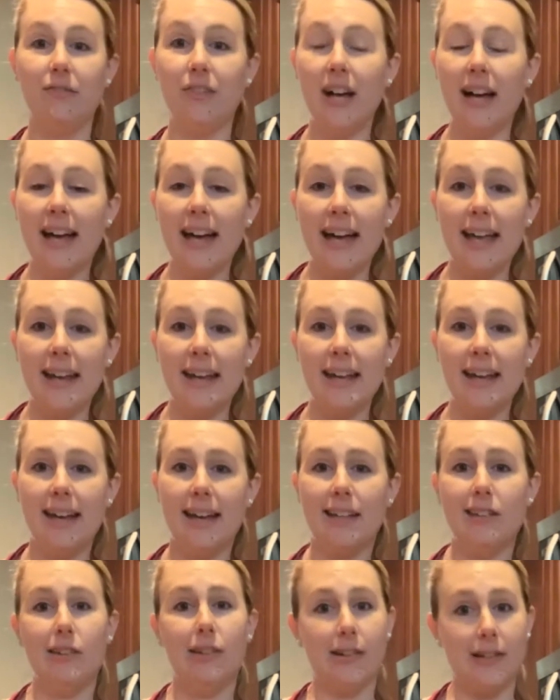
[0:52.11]
fun
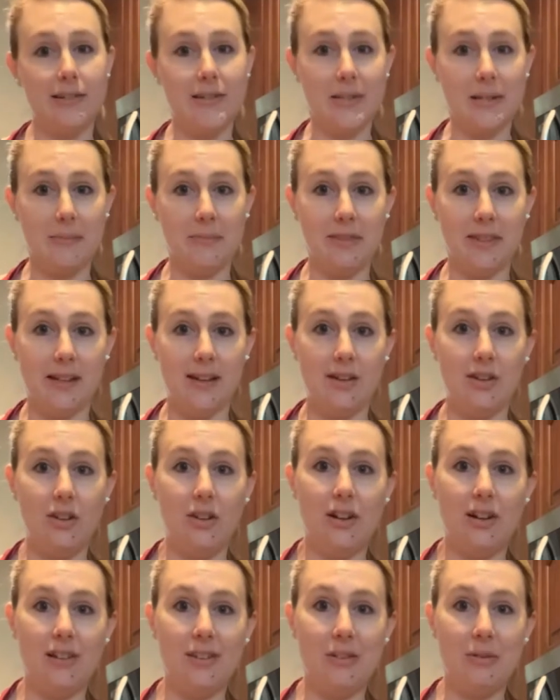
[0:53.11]
and learned something
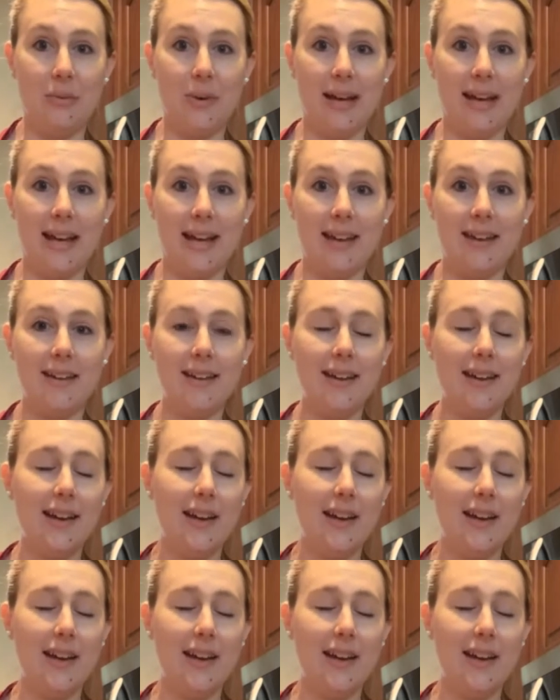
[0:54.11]
along the way.